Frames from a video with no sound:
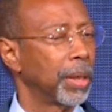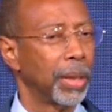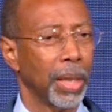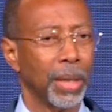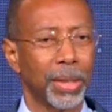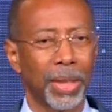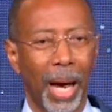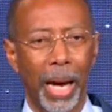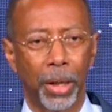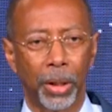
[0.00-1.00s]
the
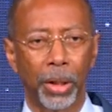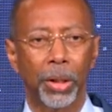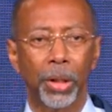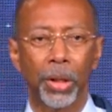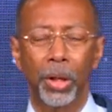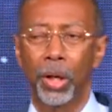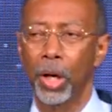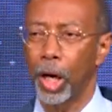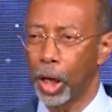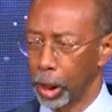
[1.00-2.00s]
entire
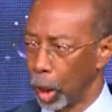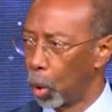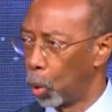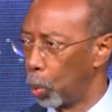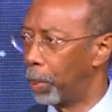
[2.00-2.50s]
globe.